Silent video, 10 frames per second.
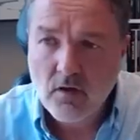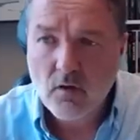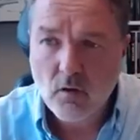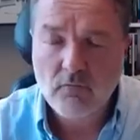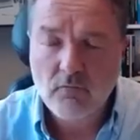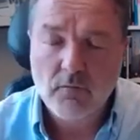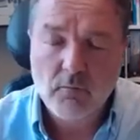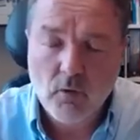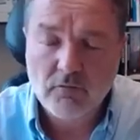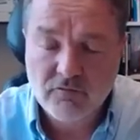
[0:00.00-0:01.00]
of
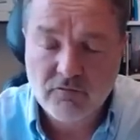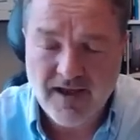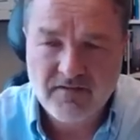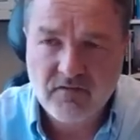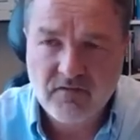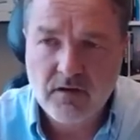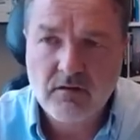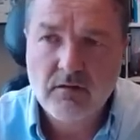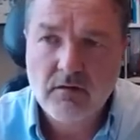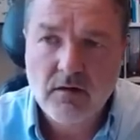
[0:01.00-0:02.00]
more
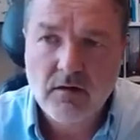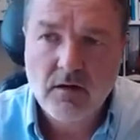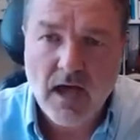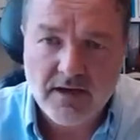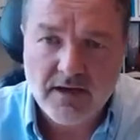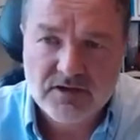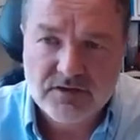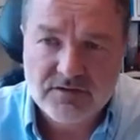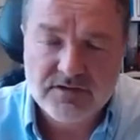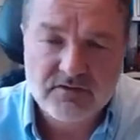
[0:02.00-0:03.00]
drastic
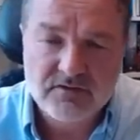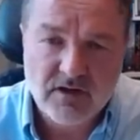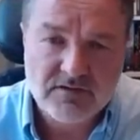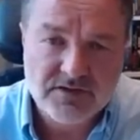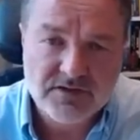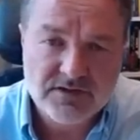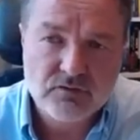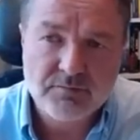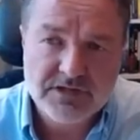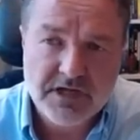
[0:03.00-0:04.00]
actions and strategies
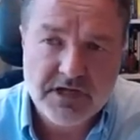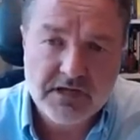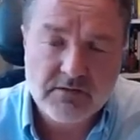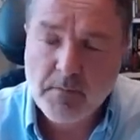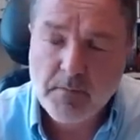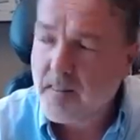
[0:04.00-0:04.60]
to be taken.